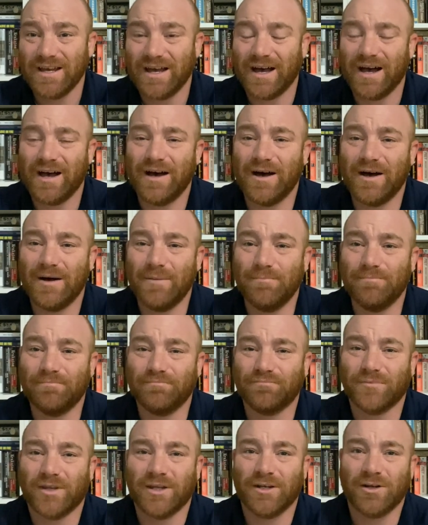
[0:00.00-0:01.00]
Um,
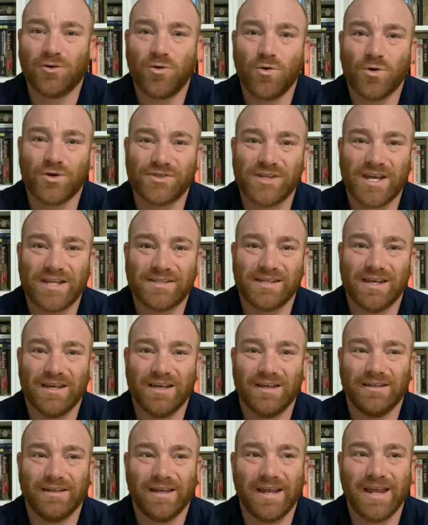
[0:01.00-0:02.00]
and of course, that's
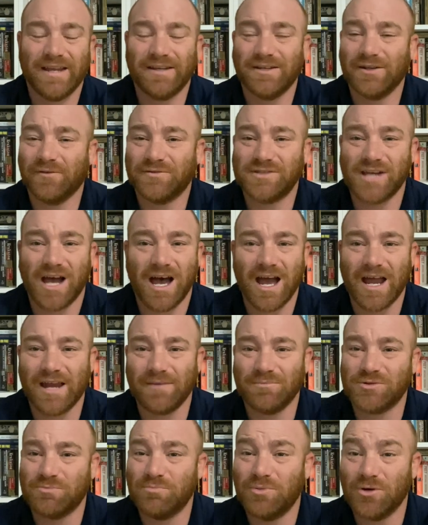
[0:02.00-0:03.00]
a end of
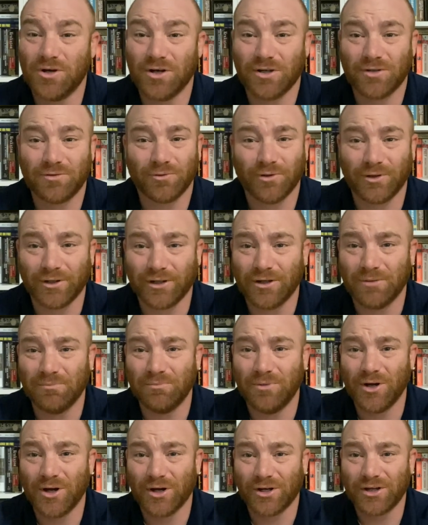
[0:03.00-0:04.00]
times book, really good
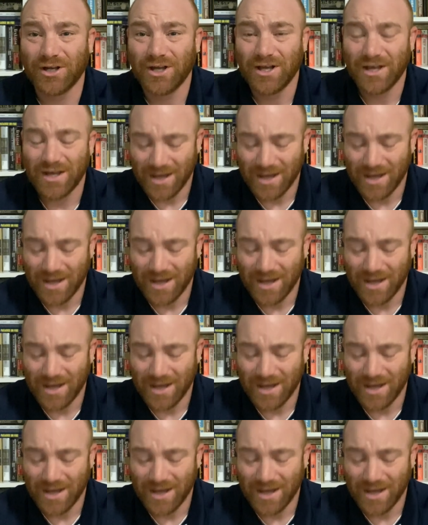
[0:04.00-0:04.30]
book.